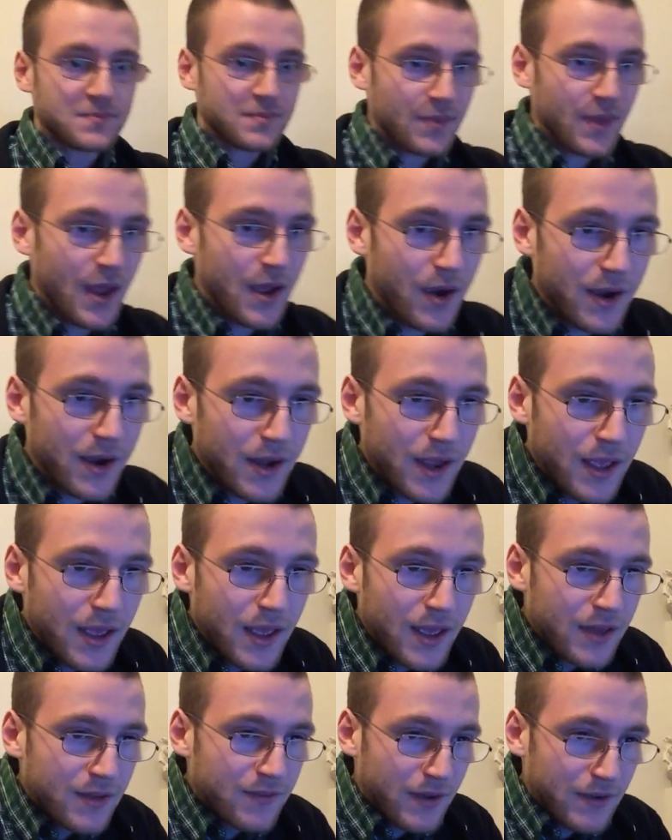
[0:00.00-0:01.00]
Alright.
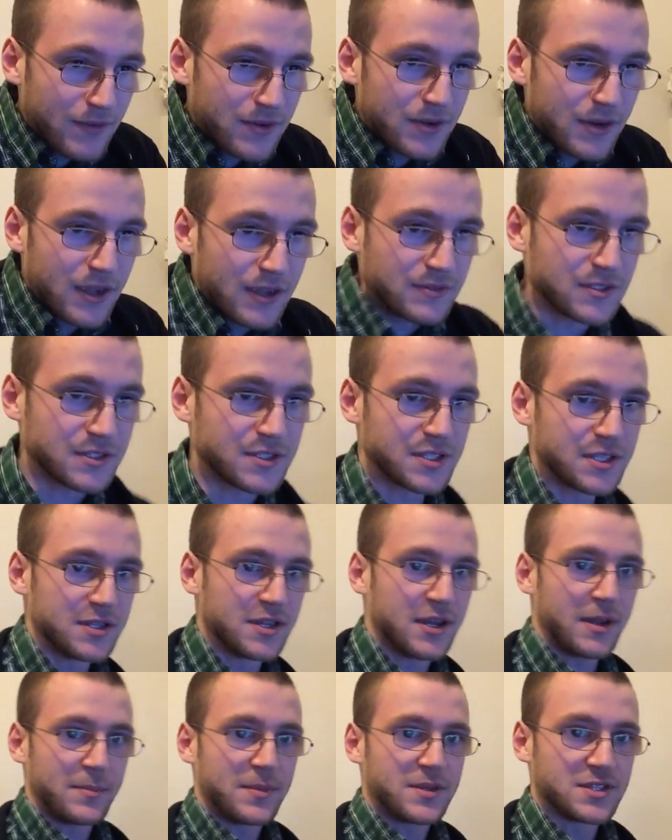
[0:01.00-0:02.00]
500 knives. Let's see. Did
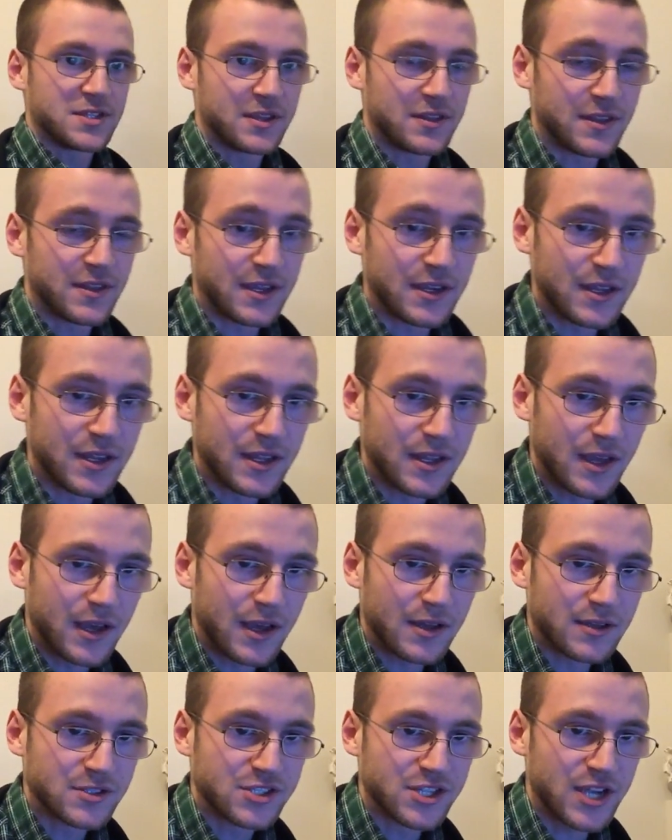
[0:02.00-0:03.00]
I miss anything in
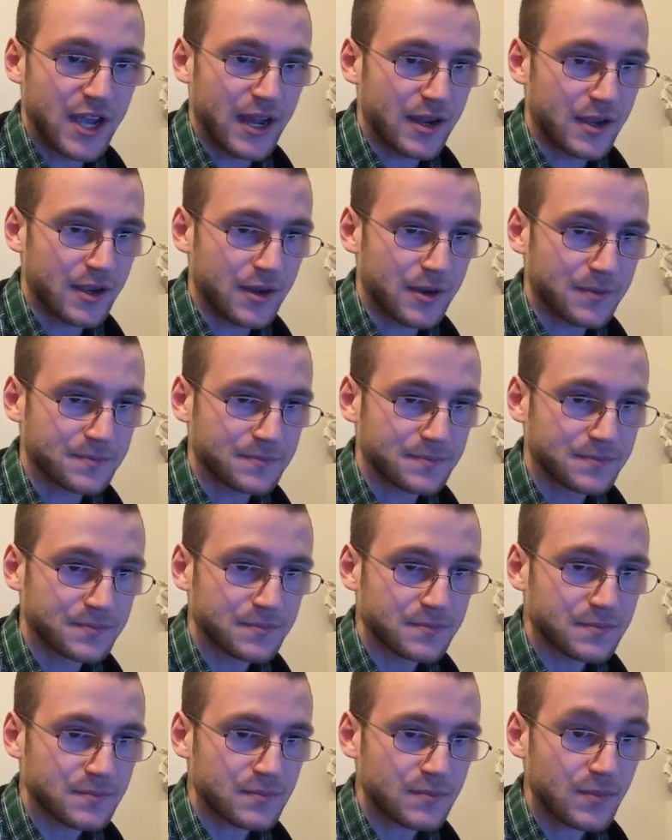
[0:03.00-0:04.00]
the chat here?
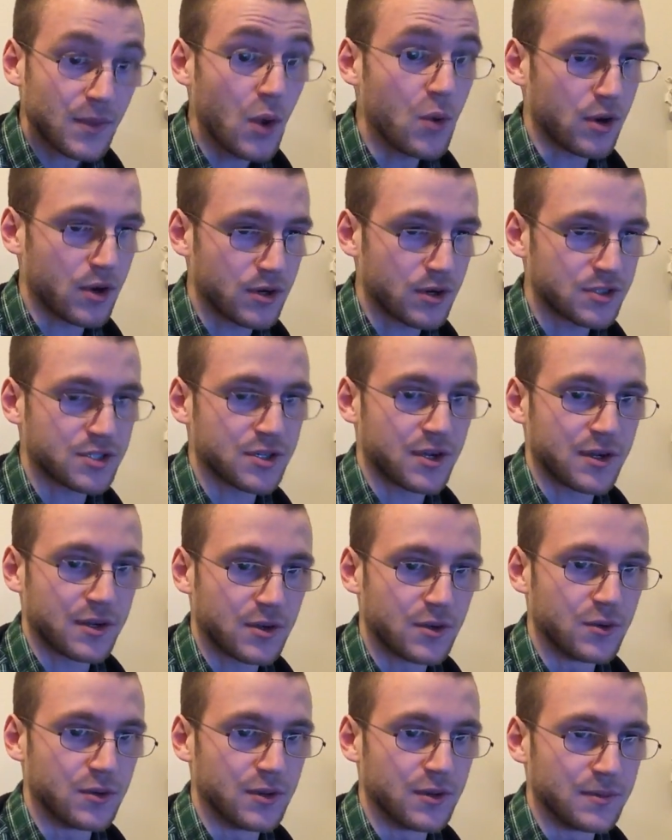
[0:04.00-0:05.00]
Oh, Kershaw.
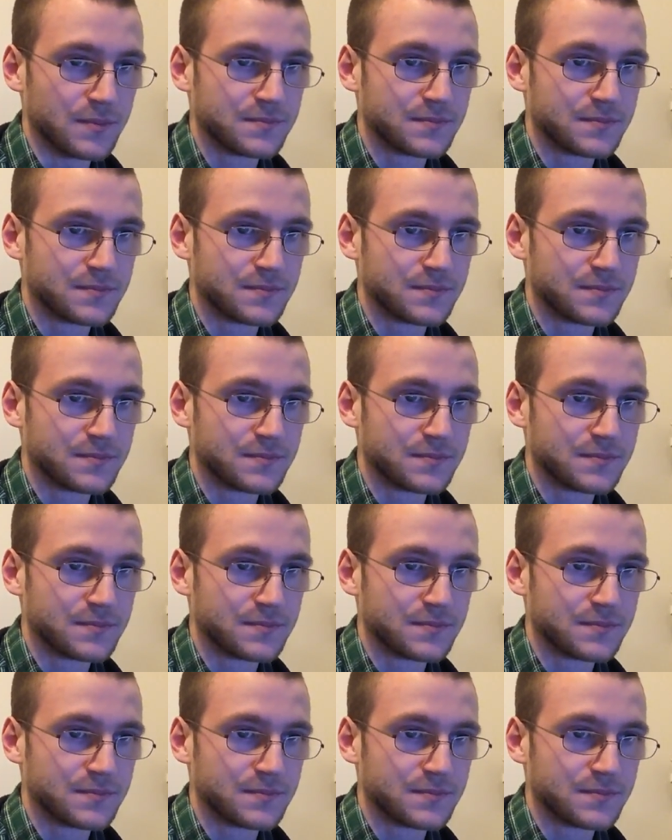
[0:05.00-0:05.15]
Cool.